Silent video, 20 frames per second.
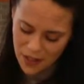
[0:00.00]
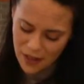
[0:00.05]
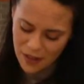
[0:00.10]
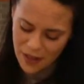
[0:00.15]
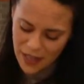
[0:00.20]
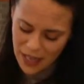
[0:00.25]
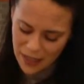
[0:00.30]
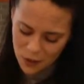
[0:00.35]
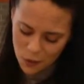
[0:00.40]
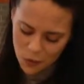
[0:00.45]
And
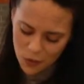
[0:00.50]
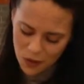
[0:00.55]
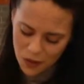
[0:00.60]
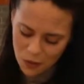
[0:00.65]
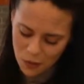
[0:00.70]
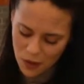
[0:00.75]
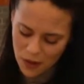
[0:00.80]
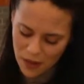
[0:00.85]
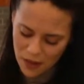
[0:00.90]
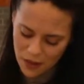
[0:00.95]
that's really
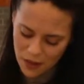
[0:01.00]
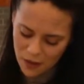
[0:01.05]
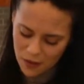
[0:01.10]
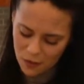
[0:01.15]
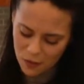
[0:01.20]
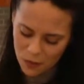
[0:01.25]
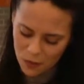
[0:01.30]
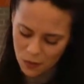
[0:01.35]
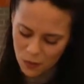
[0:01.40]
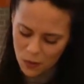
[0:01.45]
what
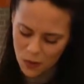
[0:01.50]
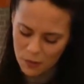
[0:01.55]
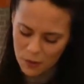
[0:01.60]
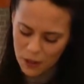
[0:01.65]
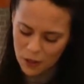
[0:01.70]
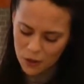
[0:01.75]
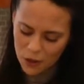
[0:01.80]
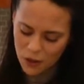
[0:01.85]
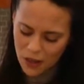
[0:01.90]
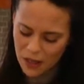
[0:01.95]
women
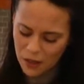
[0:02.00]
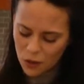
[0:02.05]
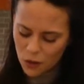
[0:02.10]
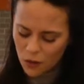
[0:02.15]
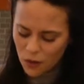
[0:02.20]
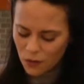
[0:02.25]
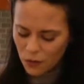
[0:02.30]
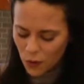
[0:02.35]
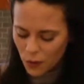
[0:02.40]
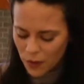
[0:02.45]
are trying to
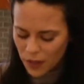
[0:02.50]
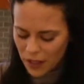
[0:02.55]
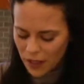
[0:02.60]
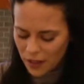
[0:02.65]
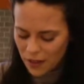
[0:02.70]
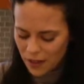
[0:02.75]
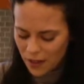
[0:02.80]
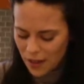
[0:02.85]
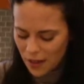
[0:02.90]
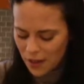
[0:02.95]

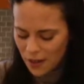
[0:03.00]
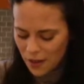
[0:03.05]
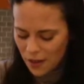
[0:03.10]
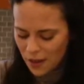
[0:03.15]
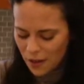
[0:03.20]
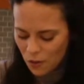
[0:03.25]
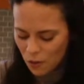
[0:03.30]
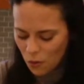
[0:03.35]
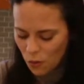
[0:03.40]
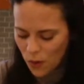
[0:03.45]
avoid
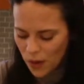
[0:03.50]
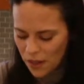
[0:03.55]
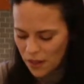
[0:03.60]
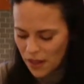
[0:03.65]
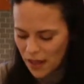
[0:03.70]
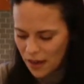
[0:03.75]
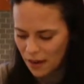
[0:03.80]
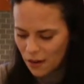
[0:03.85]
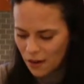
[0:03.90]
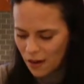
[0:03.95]
when
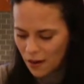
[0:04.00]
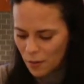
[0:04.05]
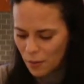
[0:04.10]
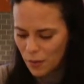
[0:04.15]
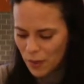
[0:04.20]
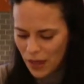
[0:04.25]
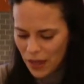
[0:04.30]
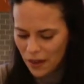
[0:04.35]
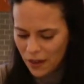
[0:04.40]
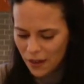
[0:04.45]
they are
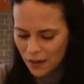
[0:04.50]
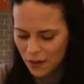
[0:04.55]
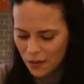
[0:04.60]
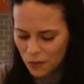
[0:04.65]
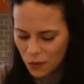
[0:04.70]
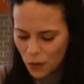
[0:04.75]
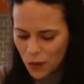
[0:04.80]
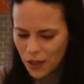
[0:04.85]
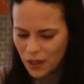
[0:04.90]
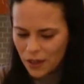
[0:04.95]
being
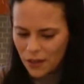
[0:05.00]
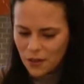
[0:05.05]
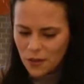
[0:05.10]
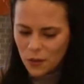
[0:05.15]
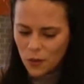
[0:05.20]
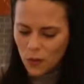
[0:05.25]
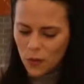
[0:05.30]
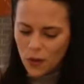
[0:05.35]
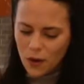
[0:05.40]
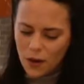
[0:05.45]
avoidant
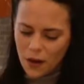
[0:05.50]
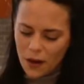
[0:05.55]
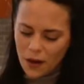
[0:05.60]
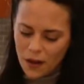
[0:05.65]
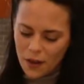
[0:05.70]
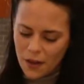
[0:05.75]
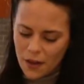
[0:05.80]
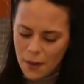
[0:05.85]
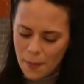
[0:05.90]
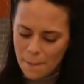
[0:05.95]

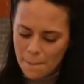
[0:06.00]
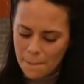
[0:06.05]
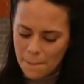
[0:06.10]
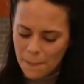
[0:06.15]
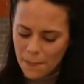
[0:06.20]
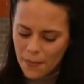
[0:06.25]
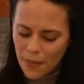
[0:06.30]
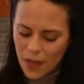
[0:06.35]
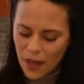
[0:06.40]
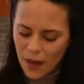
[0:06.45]
or
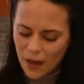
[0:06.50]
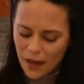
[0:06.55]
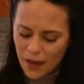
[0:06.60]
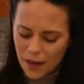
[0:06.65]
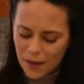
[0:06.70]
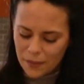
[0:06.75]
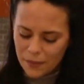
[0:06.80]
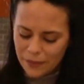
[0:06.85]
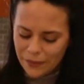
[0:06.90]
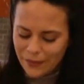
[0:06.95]

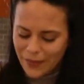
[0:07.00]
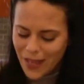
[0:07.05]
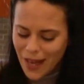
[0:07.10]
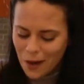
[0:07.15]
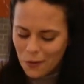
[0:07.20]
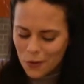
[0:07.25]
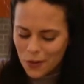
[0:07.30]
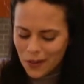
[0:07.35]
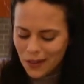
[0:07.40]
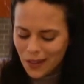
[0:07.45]

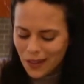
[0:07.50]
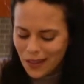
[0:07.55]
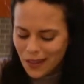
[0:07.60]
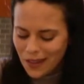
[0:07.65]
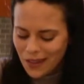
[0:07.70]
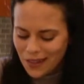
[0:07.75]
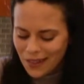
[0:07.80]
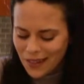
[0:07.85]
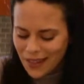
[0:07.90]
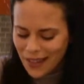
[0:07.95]
not
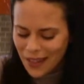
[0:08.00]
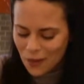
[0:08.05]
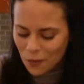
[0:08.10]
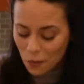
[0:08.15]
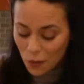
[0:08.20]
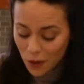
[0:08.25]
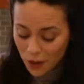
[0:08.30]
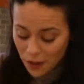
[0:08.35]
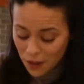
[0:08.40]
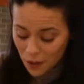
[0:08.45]
really like
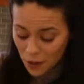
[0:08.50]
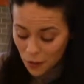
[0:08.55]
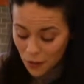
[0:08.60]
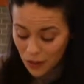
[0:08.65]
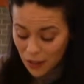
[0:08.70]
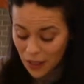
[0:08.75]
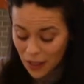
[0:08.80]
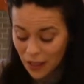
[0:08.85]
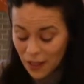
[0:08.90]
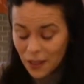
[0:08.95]
wanting to
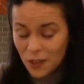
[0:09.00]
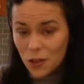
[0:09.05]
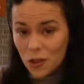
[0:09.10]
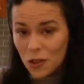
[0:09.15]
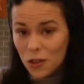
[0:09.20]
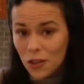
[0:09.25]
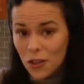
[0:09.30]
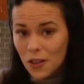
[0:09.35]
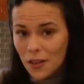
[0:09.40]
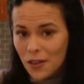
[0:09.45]

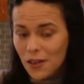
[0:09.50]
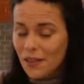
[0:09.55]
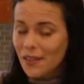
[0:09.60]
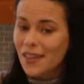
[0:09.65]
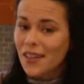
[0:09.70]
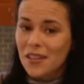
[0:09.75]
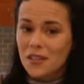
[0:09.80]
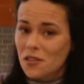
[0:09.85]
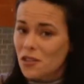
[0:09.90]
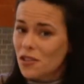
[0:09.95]
engage.
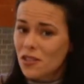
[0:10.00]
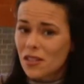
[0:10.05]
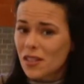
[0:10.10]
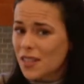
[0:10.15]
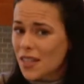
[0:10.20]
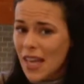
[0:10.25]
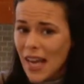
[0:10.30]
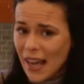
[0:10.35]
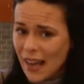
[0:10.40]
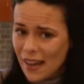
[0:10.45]
It's just
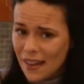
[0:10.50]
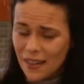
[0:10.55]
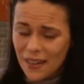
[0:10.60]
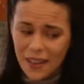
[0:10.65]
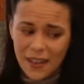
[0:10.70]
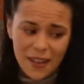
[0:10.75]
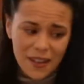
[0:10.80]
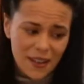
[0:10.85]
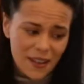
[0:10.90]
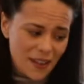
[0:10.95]
that.
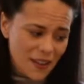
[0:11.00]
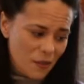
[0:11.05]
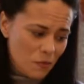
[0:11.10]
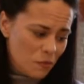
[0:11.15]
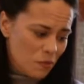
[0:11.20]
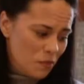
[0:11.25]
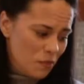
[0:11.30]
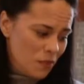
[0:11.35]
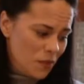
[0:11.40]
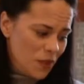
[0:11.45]
And,
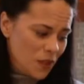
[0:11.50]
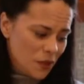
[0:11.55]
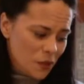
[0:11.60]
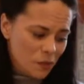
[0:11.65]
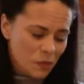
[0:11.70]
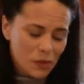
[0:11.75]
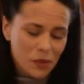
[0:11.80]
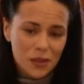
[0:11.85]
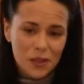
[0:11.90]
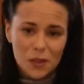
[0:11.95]
you know,
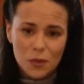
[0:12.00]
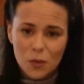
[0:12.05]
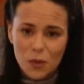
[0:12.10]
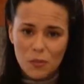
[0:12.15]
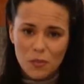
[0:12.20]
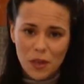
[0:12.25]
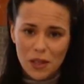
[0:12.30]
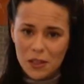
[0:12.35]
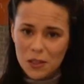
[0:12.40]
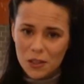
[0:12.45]
please be
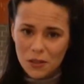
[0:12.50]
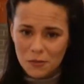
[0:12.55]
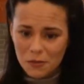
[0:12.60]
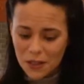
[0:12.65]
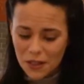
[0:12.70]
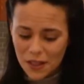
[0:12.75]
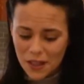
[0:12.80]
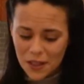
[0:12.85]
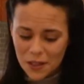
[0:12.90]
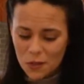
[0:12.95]
patient
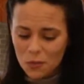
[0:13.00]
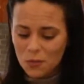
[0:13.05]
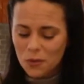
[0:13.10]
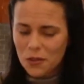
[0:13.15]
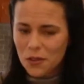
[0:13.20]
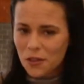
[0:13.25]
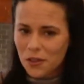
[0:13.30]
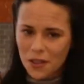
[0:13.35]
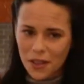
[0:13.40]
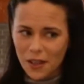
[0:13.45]
with us. We're
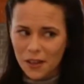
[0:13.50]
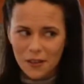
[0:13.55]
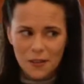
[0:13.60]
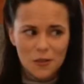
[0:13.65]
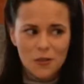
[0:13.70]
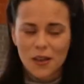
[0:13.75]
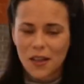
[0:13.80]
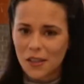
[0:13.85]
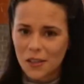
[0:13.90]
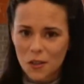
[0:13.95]
just kind of
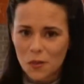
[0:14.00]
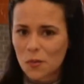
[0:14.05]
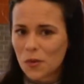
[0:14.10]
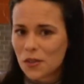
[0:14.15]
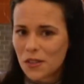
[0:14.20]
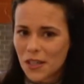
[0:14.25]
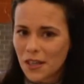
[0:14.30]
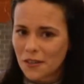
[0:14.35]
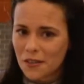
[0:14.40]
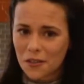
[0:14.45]
trying to
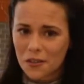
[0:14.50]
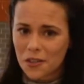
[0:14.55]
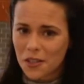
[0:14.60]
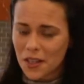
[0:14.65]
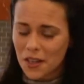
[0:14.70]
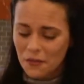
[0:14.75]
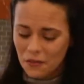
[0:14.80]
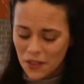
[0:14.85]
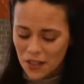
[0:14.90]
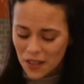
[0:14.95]
protect our
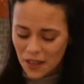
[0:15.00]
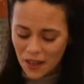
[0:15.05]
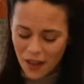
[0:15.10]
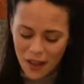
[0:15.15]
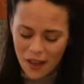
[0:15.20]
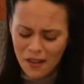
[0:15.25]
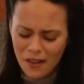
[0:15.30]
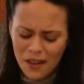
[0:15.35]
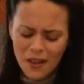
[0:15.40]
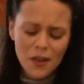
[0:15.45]
safety.
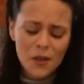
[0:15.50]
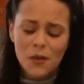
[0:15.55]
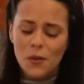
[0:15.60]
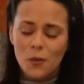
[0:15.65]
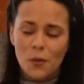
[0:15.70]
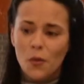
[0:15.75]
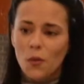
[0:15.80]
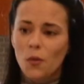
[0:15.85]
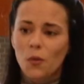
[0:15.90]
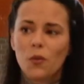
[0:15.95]

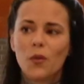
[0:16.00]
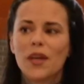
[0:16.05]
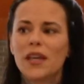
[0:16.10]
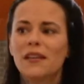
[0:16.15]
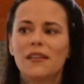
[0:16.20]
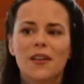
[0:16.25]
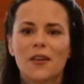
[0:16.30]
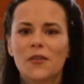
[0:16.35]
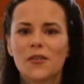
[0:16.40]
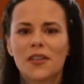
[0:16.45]
We
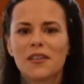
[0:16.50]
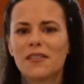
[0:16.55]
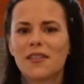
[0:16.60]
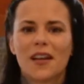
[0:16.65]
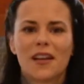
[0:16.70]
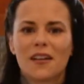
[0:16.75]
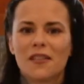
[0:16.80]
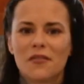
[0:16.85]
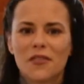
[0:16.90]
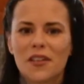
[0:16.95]
know that
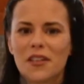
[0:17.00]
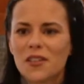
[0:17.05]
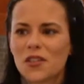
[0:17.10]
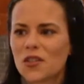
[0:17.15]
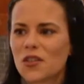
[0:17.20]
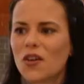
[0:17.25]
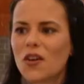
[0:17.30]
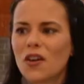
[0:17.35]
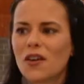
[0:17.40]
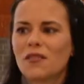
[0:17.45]
none of us
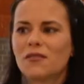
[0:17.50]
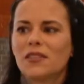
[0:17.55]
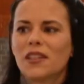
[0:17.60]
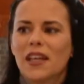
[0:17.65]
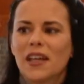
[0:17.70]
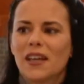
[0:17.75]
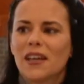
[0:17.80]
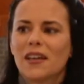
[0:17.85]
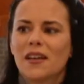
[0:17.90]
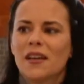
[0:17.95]
are
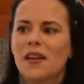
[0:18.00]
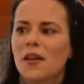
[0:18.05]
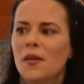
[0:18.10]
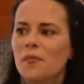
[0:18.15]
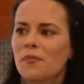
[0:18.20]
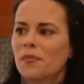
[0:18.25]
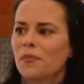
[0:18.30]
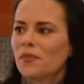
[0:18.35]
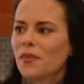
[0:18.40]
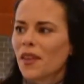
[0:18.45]
like
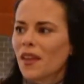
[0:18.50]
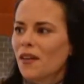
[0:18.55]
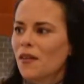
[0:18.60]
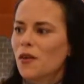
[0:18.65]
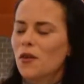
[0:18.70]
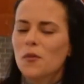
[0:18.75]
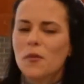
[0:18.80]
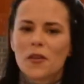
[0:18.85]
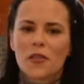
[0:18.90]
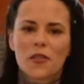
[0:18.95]

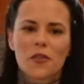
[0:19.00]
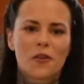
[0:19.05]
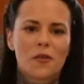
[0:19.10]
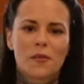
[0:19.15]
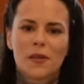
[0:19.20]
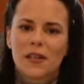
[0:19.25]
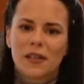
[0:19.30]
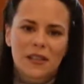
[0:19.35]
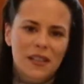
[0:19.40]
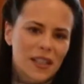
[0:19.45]
Uma
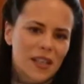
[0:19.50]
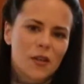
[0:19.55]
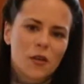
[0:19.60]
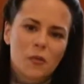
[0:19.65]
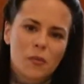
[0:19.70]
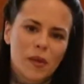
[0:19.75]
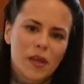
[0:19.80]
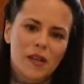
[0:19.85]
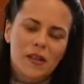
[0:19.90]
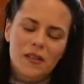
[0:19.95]
Thurman and Kill
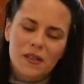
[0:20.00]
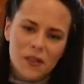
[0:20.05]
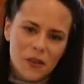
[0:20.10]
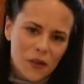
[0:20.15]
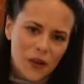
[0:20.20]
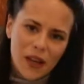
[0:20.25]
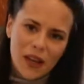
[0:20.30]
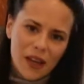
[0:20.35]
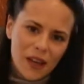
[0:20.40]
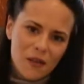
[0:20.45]
Bill,
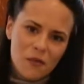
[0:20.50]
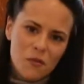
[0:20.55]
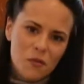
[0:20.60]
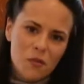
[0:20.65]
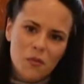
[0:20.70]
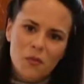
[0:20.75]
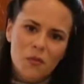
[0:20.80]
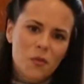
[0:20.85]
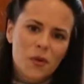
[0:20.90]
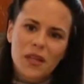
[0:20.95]
okay?
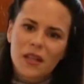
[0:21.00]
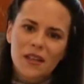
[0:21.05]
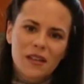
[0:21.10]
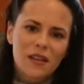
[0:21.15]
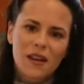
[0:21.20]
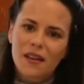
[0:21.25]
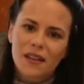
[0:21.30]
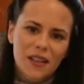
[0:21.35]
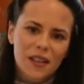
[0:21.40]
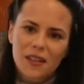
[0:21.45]
We
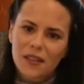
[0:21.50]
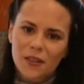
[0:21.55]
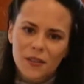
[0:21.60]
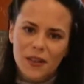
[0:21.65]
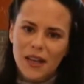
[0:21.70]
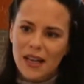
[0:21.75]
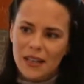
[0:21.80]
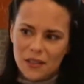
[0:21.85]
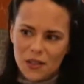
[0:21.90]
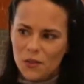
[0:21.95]
cannot kick your
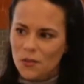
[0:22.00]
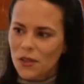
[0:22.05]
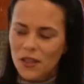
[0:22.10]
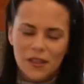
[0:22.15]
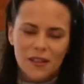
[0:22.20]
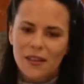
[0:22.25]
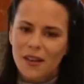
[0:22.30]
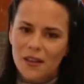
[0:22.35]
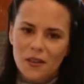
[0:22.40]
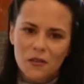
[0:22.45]
ass. We
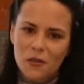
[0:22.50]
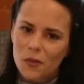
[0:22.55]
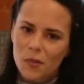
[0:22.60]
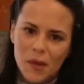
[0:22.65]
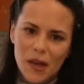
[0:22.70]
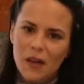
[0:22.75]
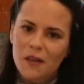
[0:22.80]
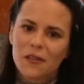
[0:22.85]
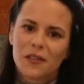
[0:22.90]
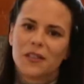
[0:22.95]
cannot
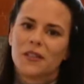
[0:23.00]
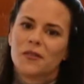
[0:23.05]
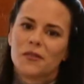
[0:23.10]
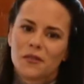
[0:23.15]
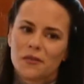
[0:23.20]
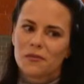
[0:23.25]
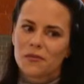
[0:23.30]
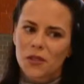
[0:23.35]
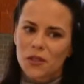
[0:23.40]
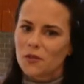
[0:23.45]
overpower you.
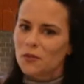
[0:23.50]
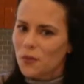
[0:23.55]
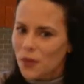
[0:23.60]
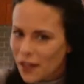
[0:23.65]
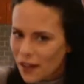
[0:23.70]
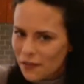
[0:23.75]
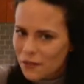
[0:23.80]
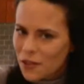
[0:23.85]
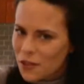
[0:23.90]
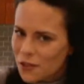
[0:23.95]
So we
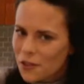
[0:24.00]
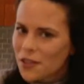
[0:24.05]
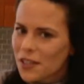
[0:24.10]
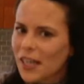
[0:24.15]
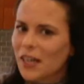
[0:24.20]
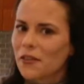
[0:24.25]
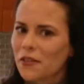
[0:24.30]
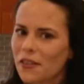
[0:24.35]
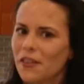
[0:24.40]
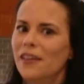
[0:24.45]
have to just
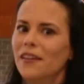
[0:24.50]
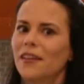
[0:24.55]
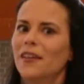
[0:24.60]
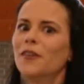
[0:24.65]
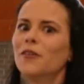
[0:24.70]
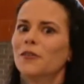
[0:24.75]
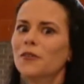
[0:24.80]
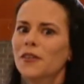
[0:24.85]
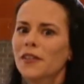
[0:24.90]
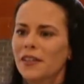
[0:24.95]
outthink
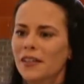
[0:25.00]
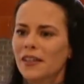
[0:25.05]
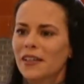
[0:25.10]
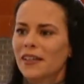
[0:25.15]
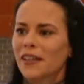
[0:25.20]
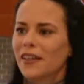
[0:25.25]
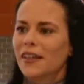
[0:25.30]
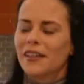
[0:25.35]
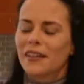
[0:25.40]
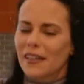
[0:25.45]
you
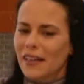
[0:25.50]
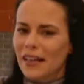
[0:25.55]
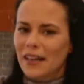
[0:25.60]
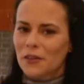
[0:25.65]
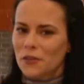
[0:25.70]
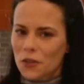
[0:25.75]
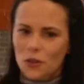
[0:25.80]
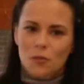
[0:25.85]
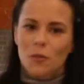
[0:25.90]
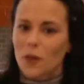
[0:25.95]
and
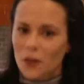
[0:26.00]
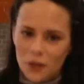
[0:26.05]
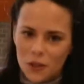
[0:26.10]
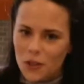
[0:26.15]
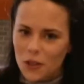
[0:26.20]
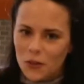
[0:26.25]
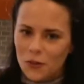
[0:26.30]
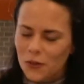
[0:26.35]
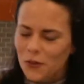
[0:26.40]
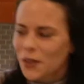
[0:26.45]
outsmart
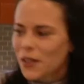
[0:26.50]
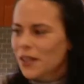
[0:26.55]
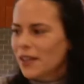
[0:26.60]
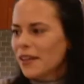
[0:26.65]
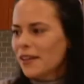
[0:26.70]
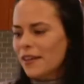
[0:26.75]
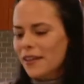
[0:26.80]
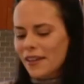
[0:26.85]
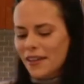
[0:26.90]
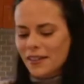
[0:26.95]
you.
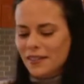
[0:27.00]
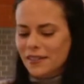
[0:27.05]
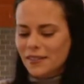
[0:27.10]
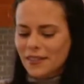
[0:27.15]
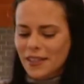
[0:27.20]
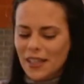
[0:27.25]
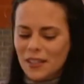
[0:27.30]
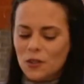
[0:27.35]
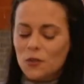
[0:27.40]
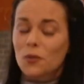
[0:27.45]
And
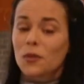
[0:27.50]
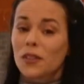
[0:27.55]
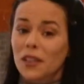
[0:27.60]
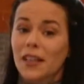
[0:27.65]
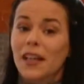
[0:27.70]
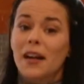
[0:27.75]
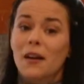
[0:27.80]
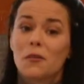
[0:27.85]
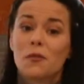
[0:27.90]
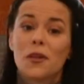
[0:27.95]
that's really
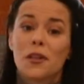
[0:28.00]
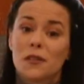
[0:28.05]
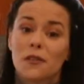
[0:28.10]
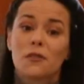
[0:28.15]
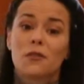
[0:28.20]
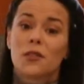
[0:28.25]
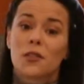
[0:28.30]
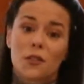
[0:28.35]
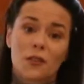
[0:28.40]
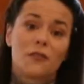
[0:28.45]
how we have
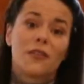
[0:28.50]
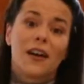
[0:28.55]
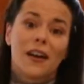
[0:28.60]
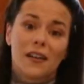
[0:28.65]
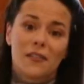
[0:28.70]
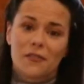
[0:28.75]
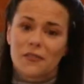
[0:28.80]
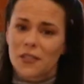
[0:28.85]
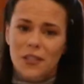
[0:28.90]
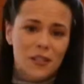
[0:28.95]

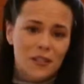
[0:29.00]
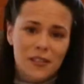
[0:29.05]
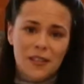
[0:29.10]
survived.